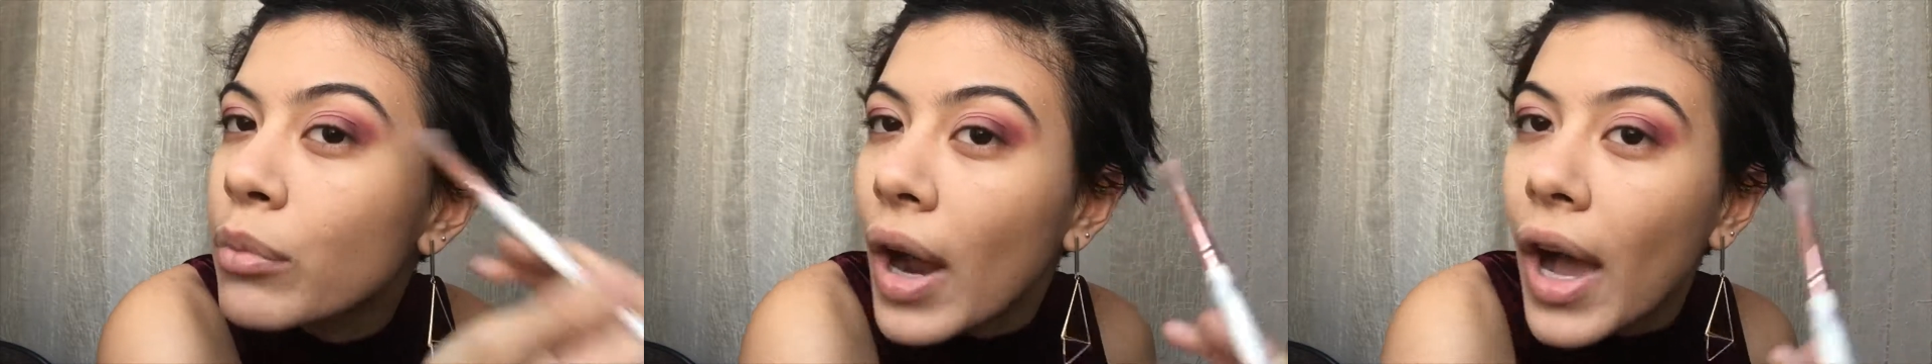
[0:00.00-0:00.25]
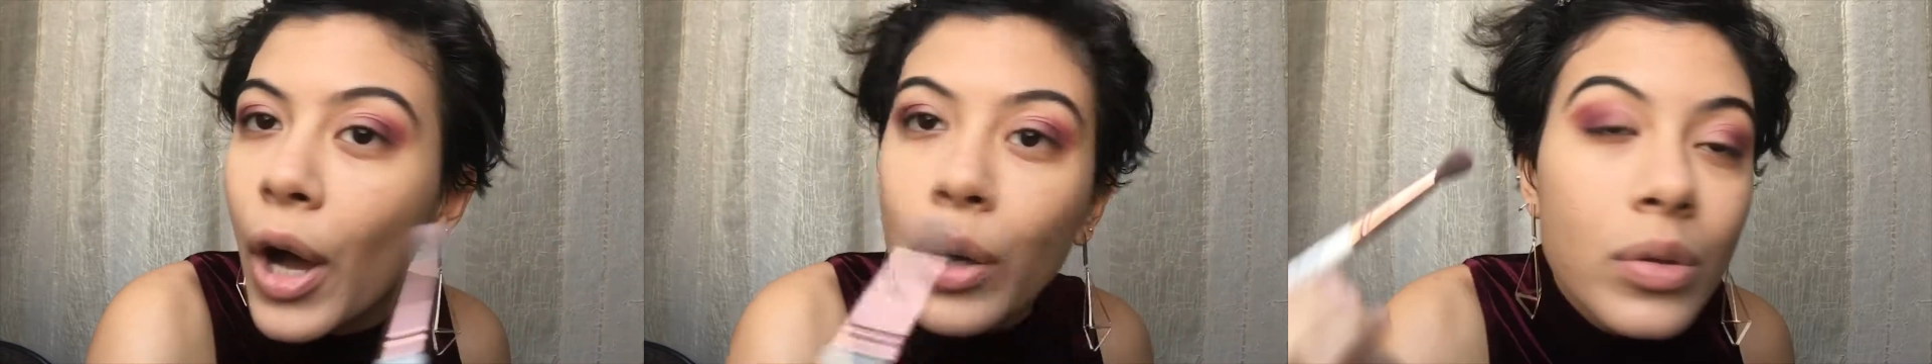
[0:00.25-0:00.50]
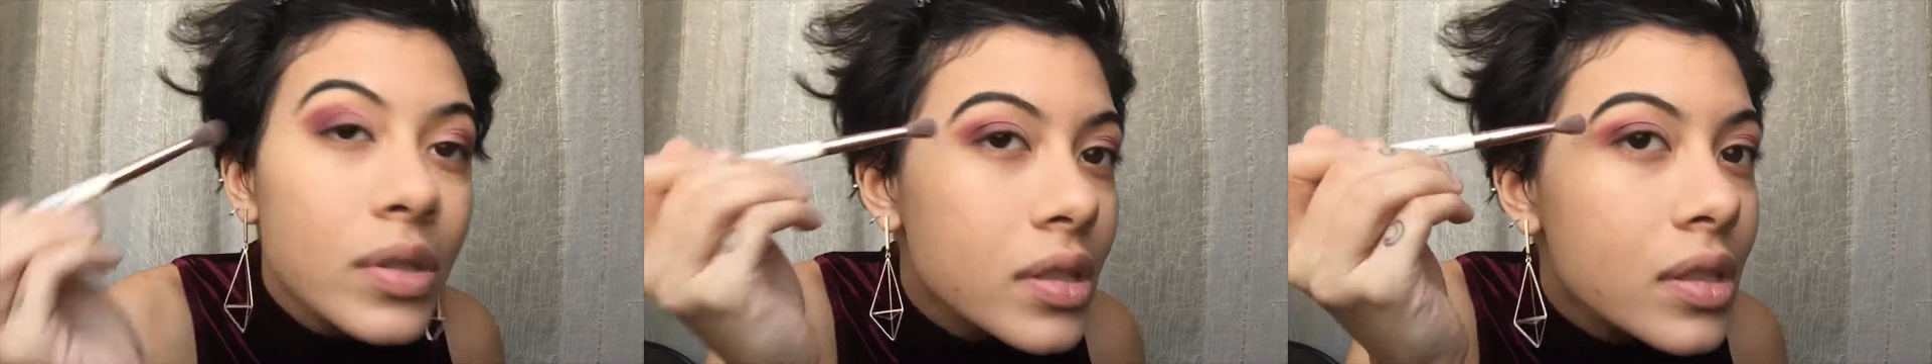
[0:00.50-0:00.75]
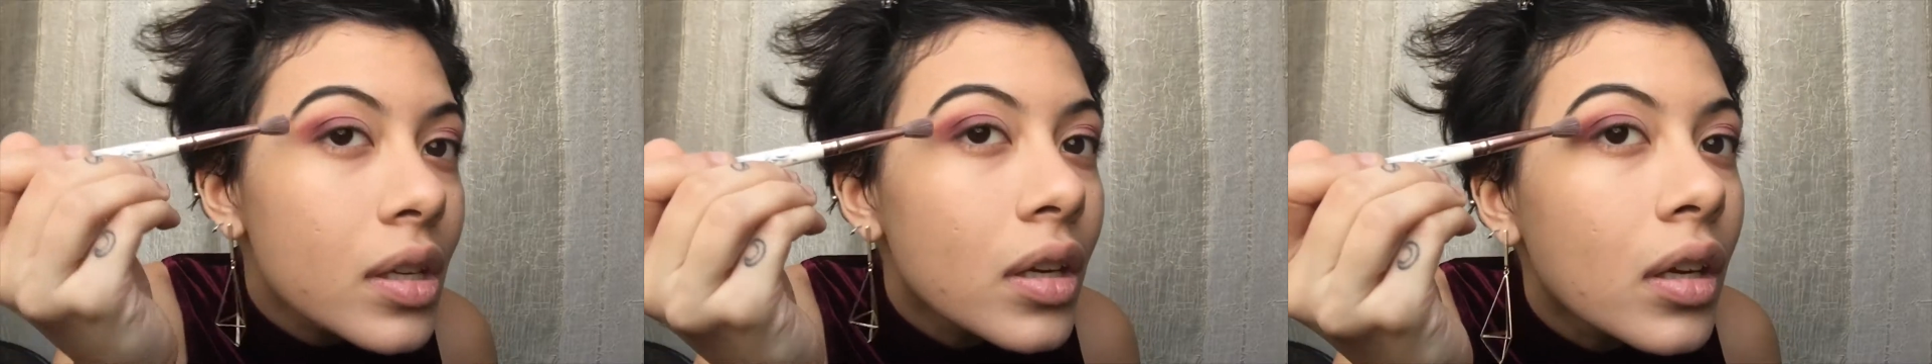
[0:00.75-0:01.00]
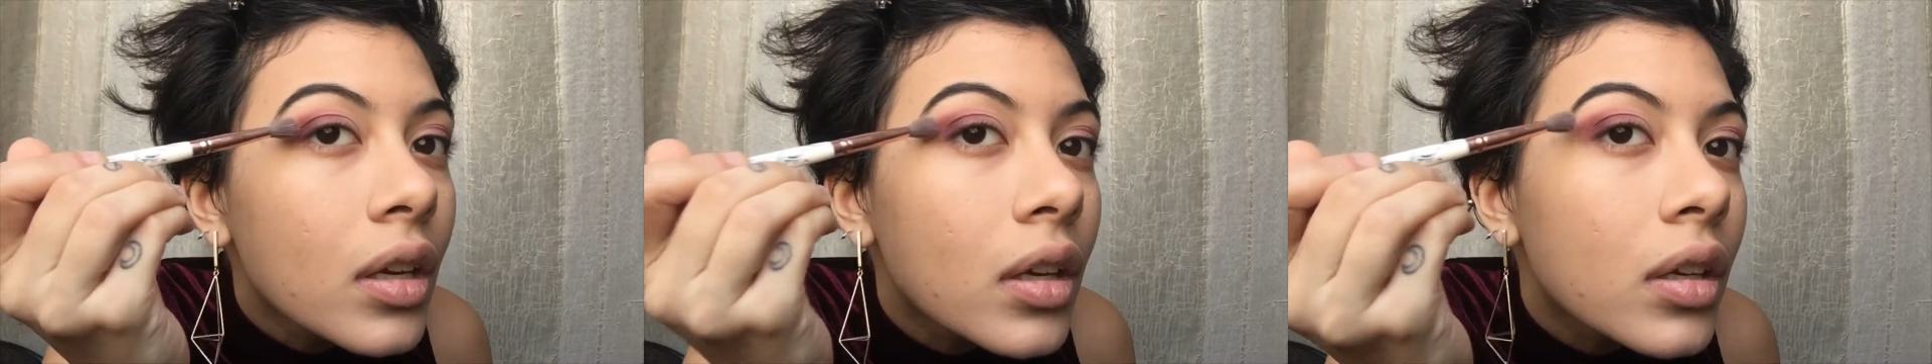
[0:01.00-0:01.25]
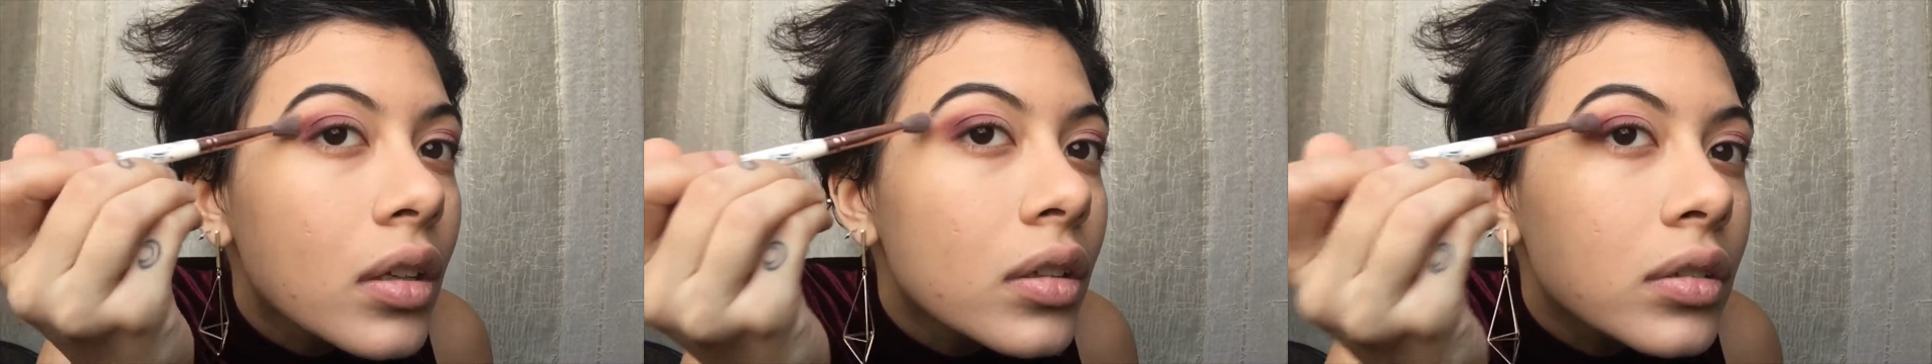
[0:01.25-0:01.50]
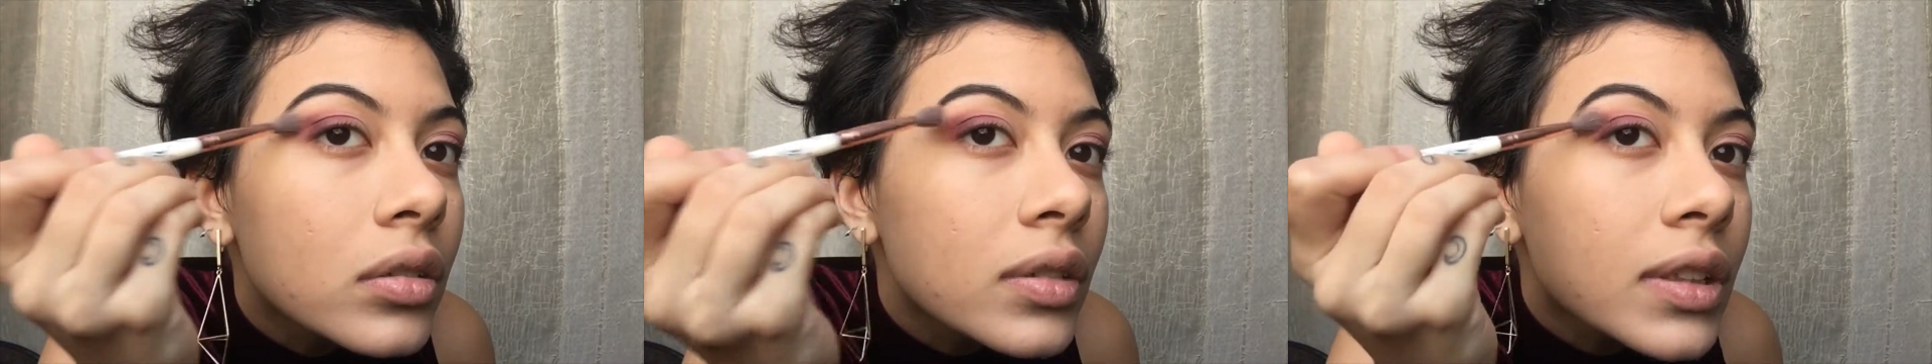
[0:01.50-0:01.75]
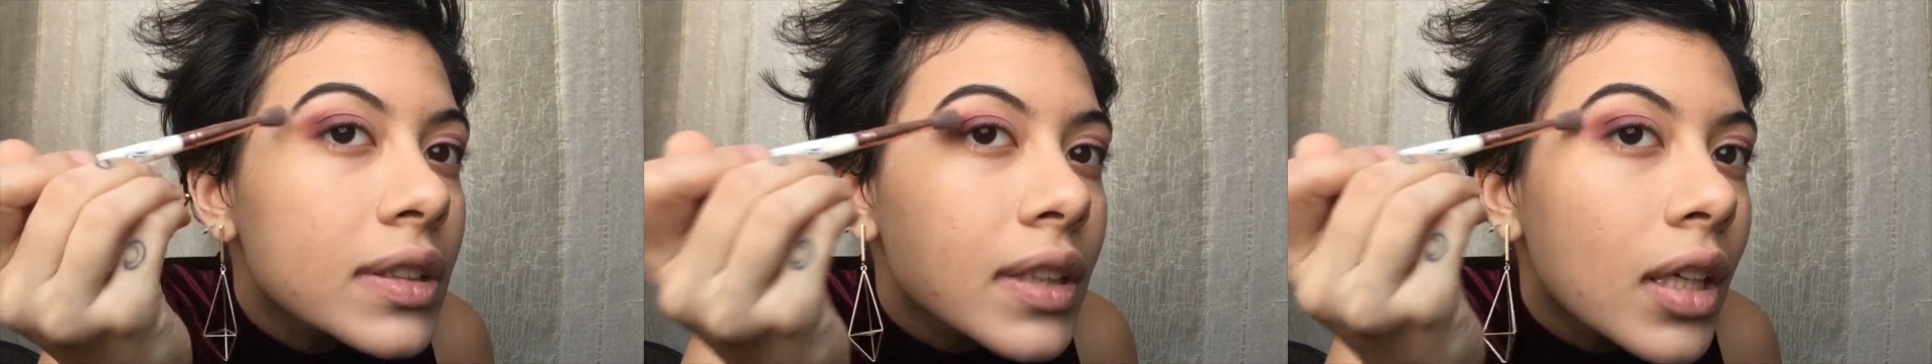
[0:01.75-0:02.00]
brows.
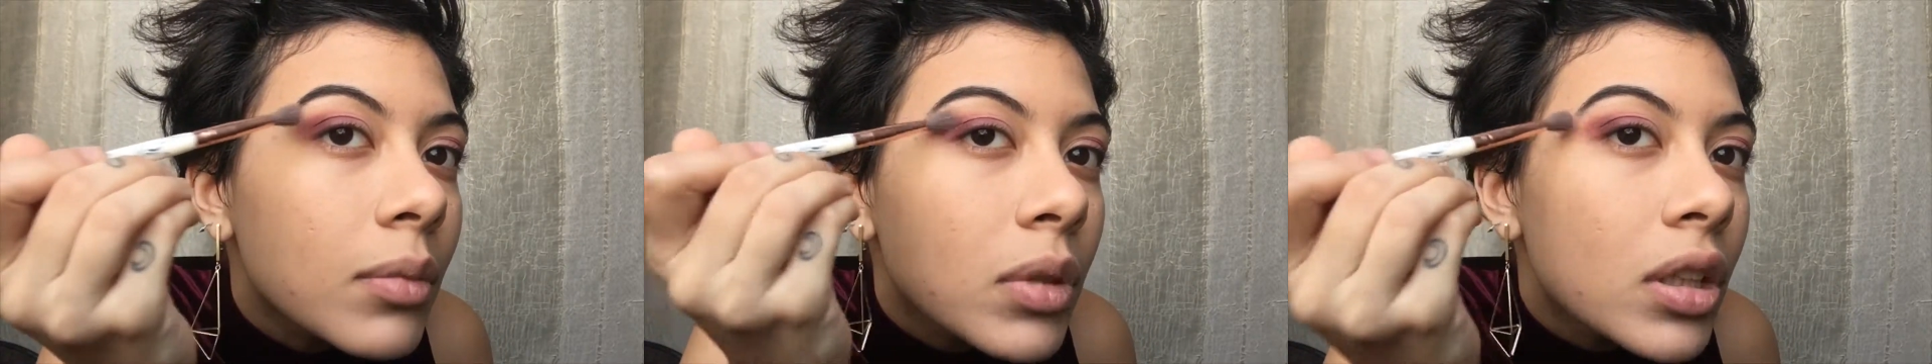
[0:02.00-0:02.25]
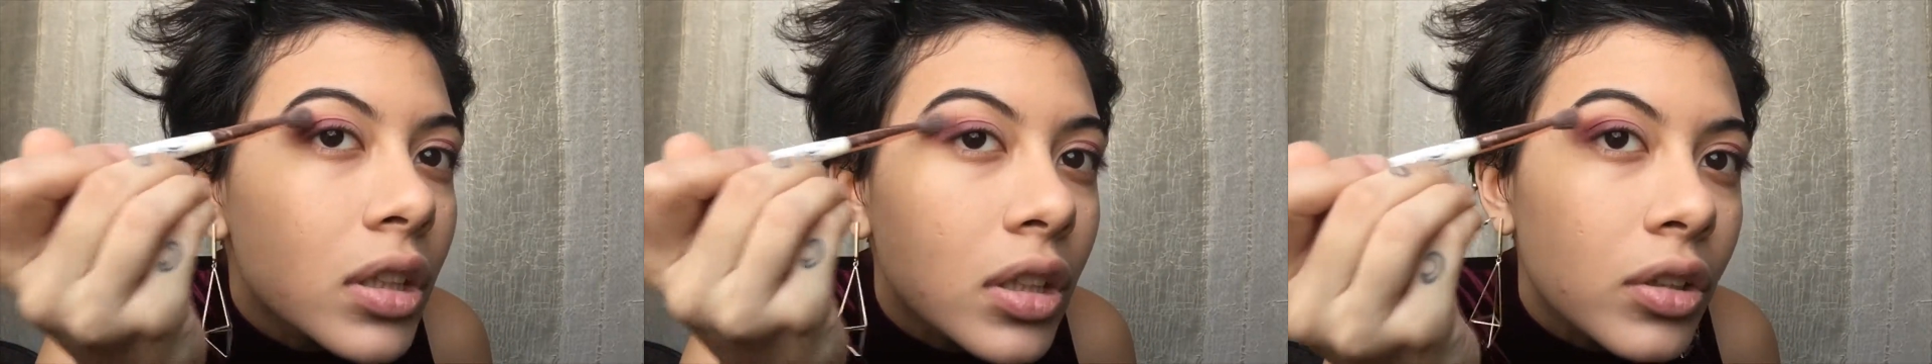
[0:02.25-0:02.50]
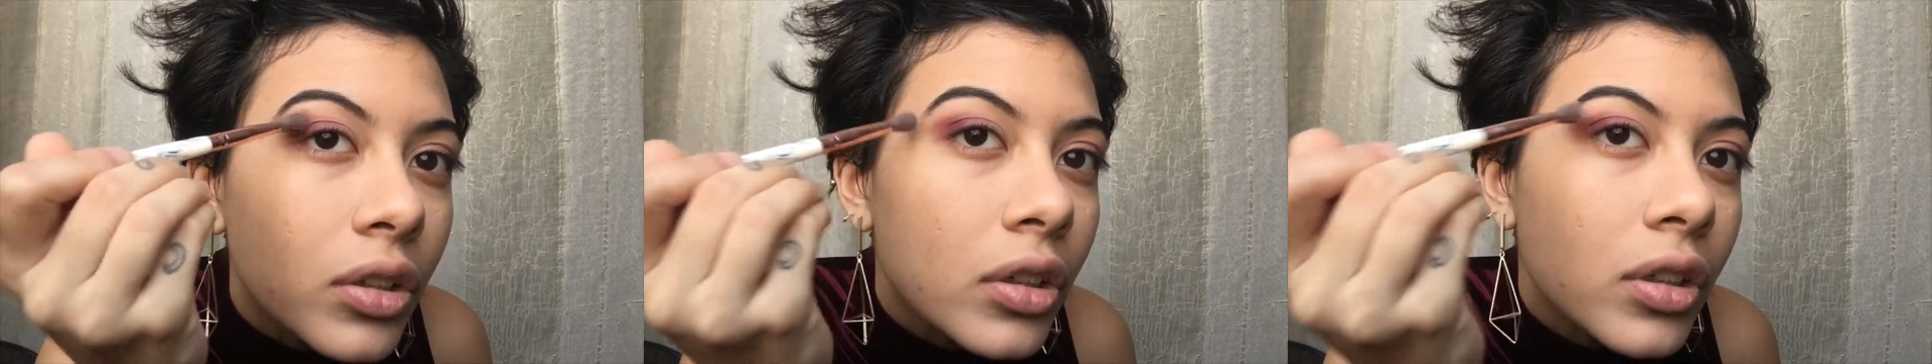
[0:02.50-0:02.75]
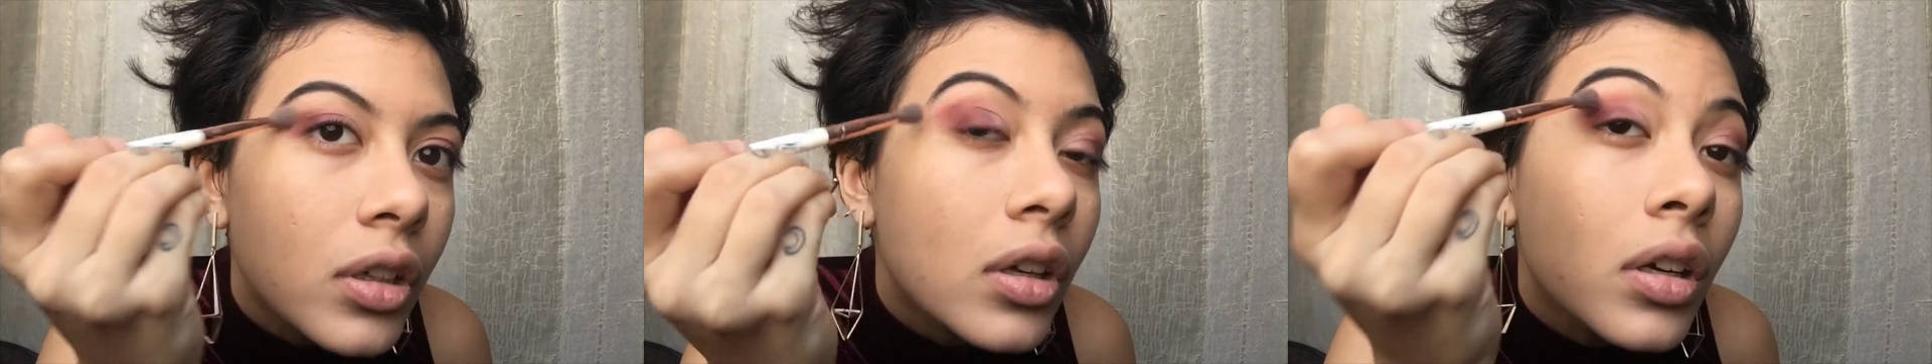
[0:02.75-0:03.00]
Doing the same here.